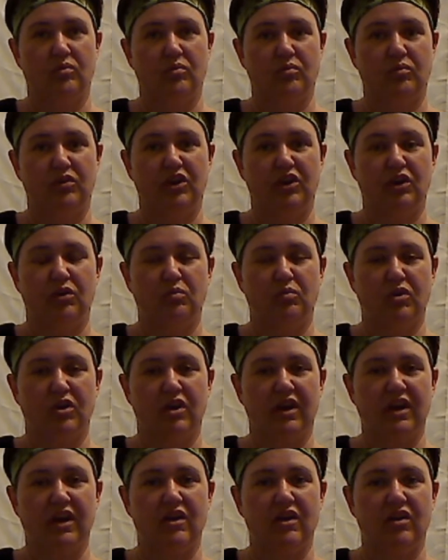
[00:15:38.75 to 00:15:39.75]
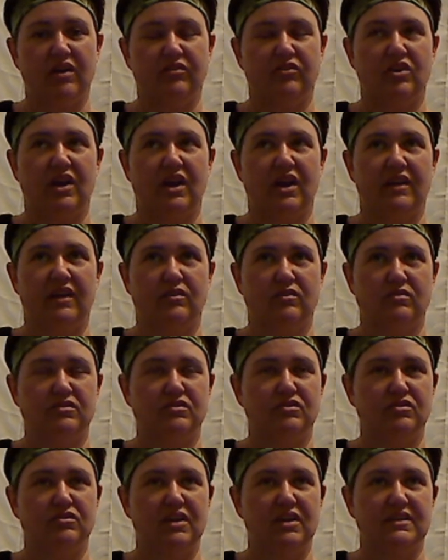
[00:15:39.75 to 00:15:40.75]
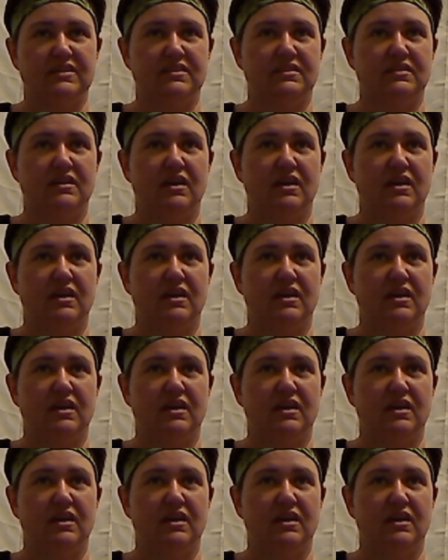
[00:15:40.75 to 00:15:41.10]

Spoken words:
work out after I had those 2 days